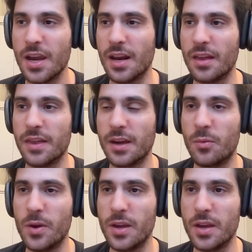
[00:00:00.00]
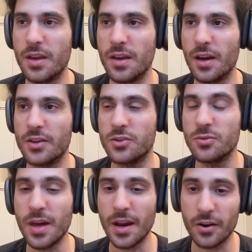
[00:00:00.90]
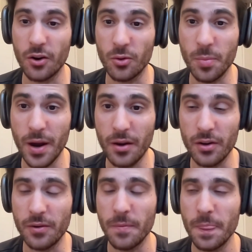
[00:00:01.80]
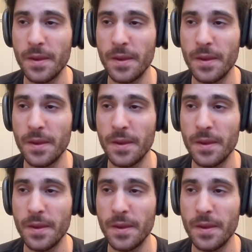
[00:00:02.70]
And I think we uh, do that at our own peril